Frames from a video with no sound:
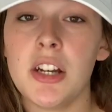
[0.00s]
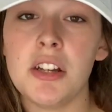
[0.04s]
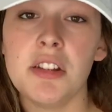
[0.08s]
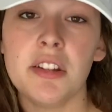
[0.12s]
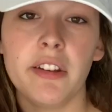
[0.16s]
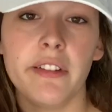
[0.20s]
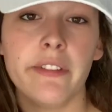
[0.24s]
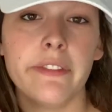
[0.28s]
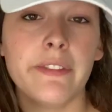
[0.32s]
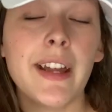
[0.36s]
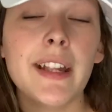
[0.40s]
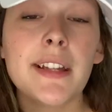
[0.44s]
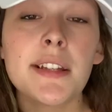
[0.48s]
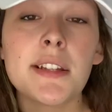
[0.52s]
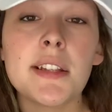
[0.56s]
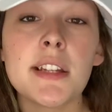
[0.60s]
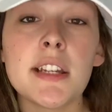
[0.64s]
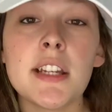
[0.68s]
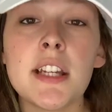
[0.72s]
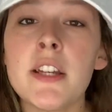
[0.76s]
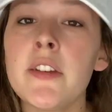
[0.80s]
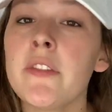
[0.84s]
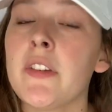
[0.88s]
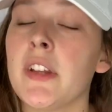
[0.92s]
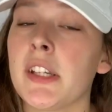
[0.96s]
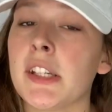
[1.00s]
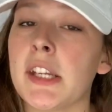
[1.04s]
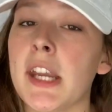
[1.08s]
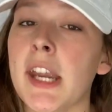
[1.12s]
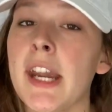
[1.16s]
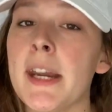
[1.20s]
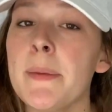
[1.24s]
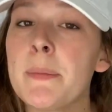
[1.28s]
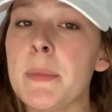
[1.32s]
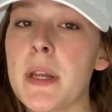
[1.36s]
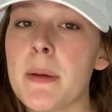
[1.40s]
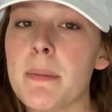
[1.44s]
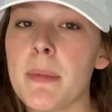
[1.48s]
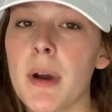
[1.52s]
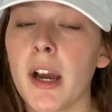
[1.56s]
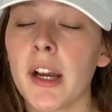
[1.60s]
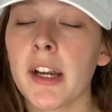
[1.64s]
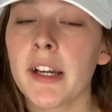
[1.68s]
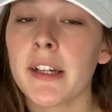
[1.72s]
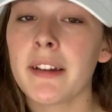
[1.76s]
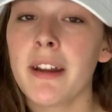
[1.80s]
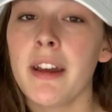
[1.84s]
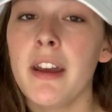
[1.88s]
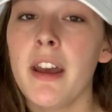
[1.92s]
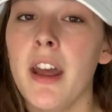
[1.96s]
all defensive and tear me
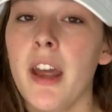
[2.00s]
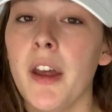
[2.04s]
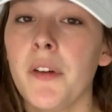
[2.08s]
apart